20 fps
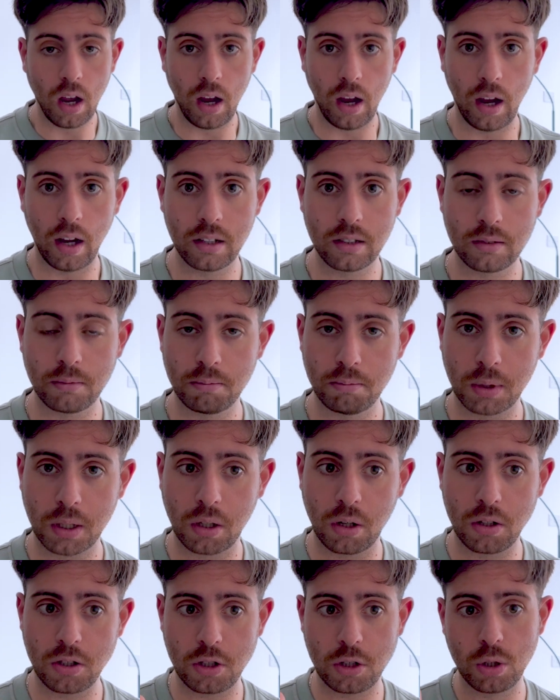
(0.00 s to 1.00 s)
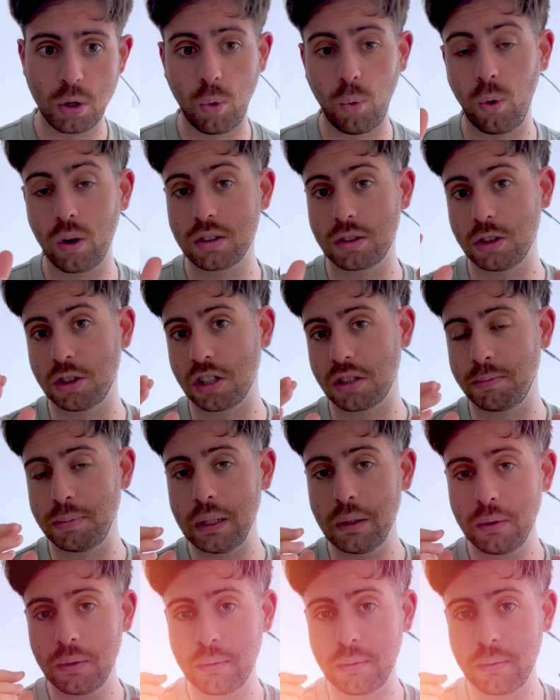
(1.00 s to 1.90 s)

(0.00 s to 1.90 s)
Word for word: And because you don't want to just be